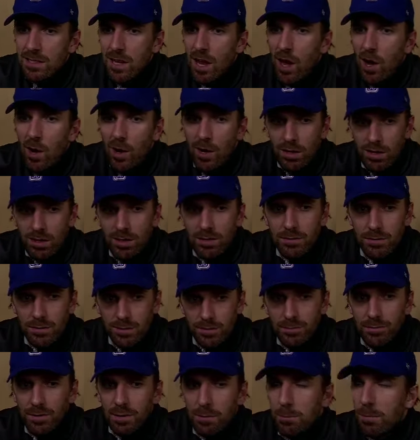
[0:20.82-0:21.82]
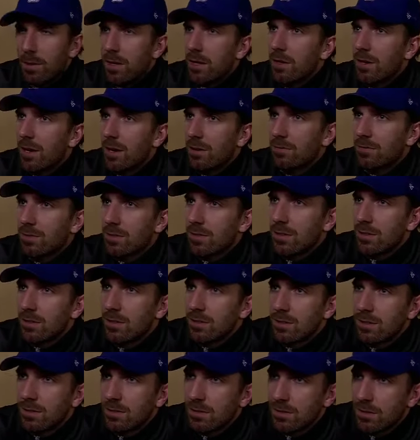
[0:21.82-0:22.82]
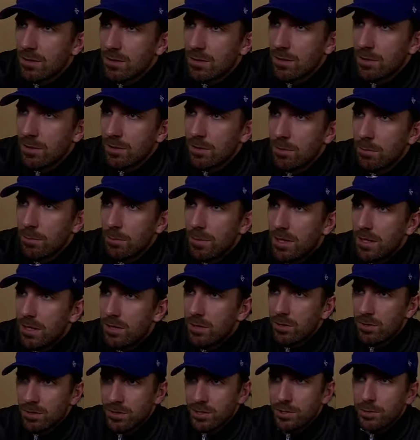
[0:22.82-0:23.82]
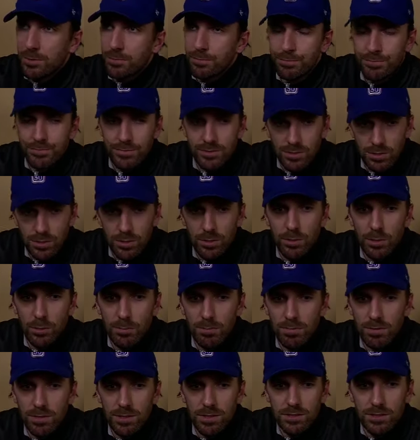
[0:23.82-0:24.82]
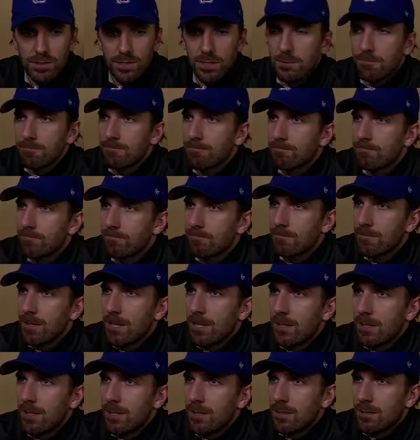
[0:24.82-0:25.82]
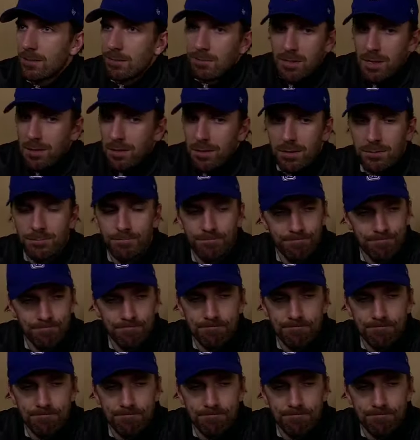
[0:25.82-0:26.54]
No, I, I felt better after you know a minute or two. So hopefully it's not nothing.